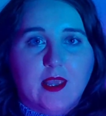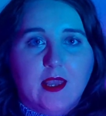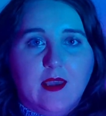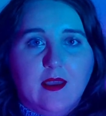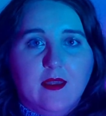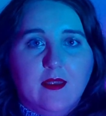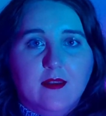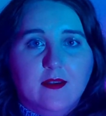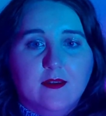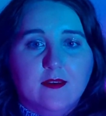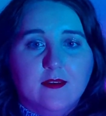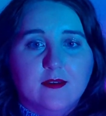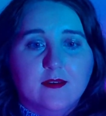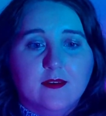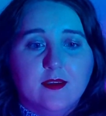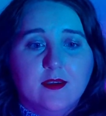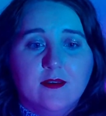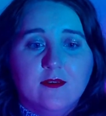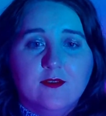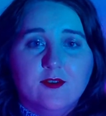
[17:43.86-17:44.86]
and
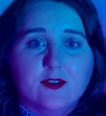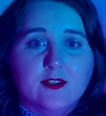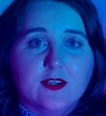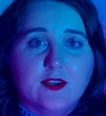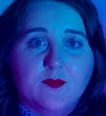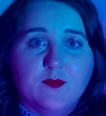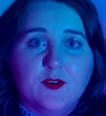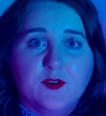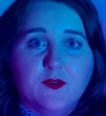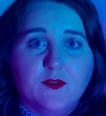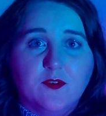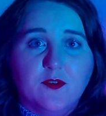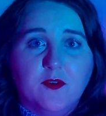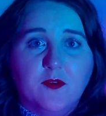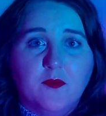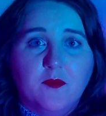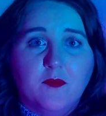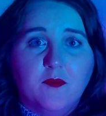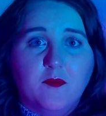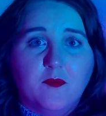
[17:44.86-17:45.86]
yeah, just keep
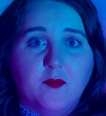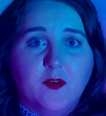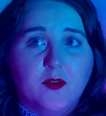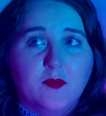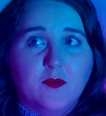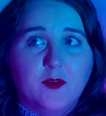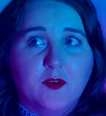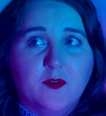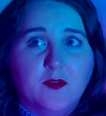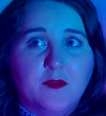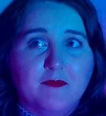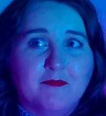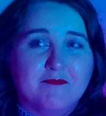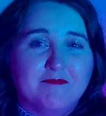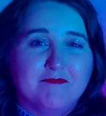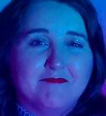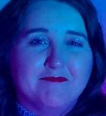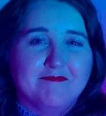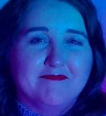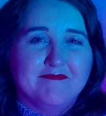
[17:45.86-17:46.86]
doing what I'm doing.
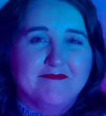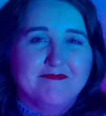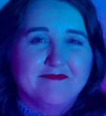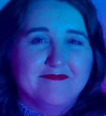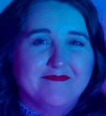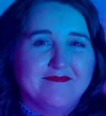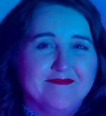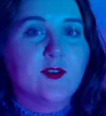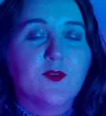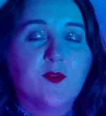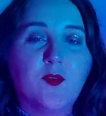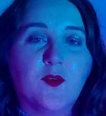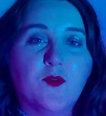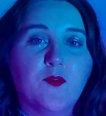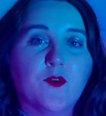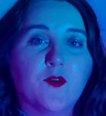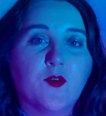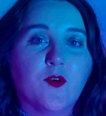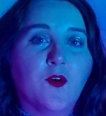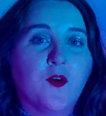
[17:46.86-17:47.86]
So
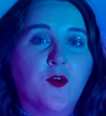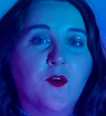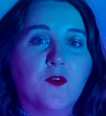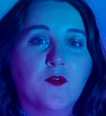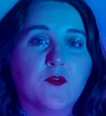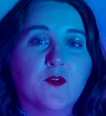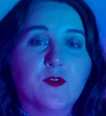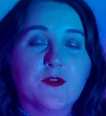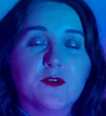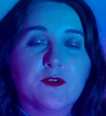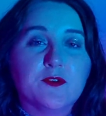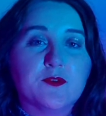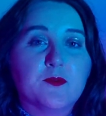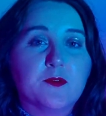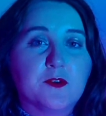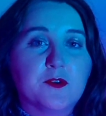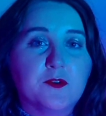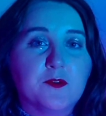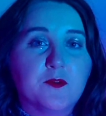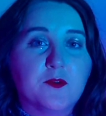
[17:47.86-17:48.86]
overall for
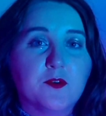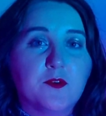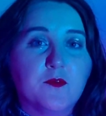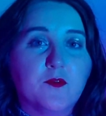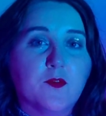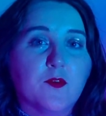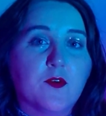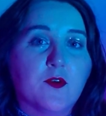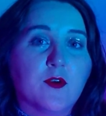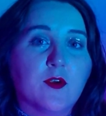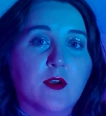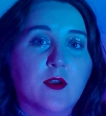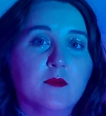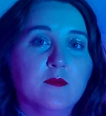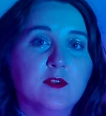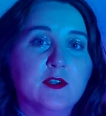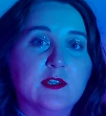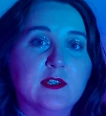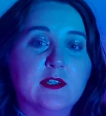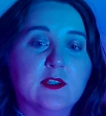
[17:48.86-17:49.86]
2024,
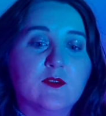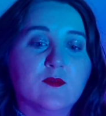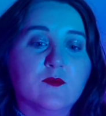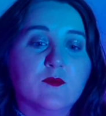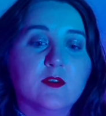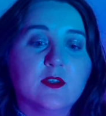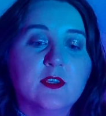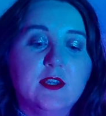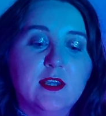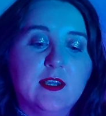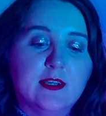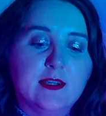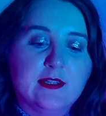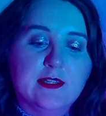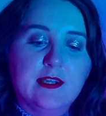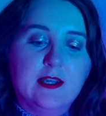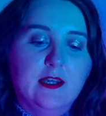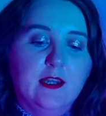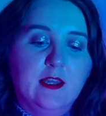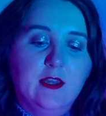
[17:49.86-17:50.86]
I'm just really
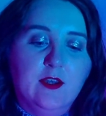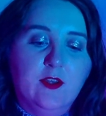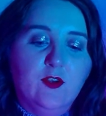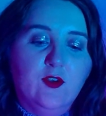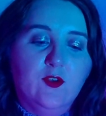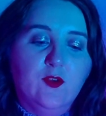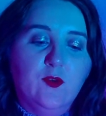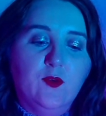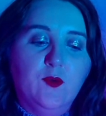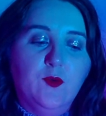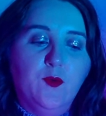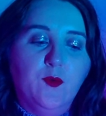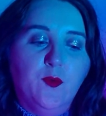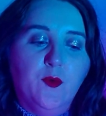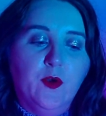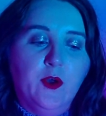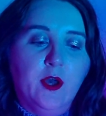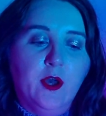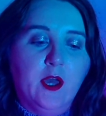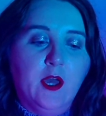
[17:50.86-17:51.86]
excited
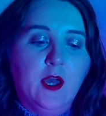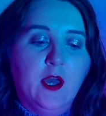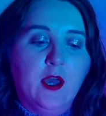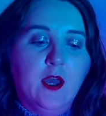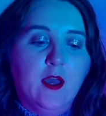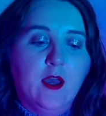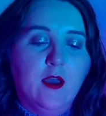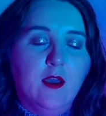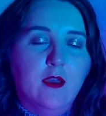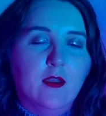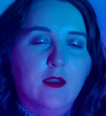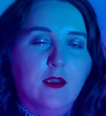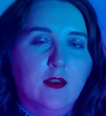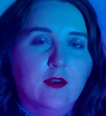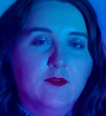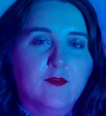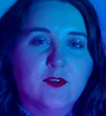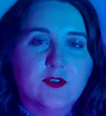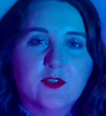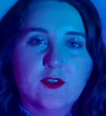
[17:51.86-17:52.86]
to
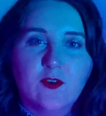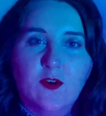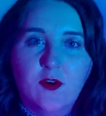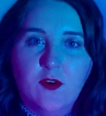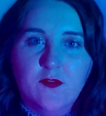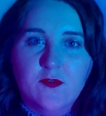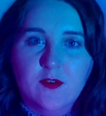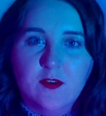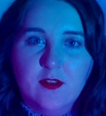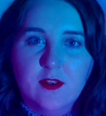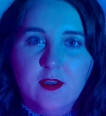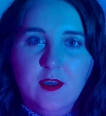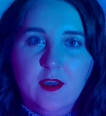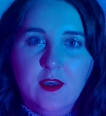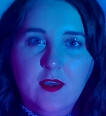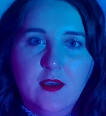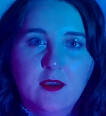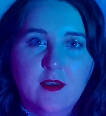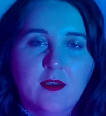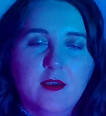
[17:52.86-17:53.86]
kind of
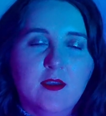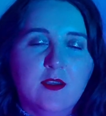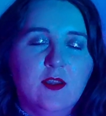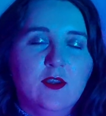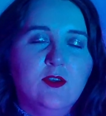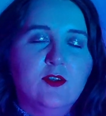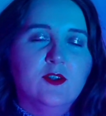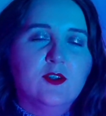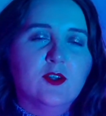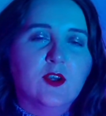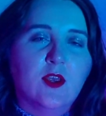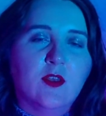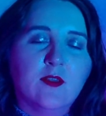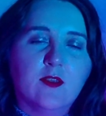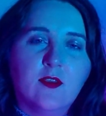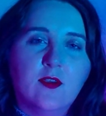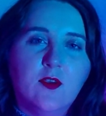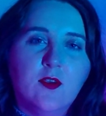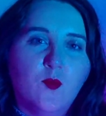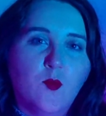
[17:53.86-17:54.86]
softly and
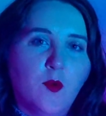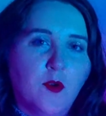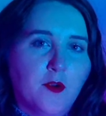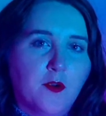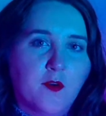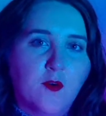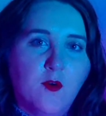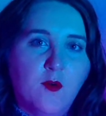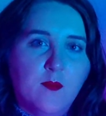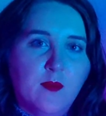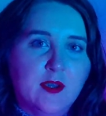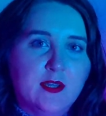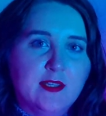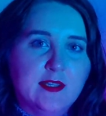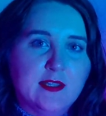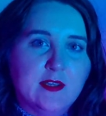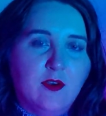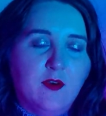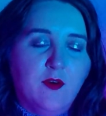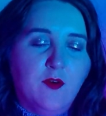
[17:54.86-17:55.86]
gently work on
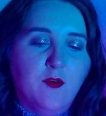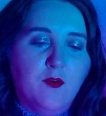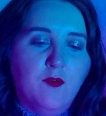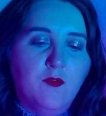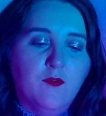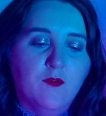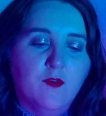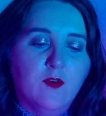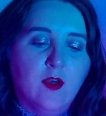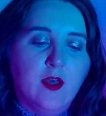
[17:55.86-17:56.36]
myself,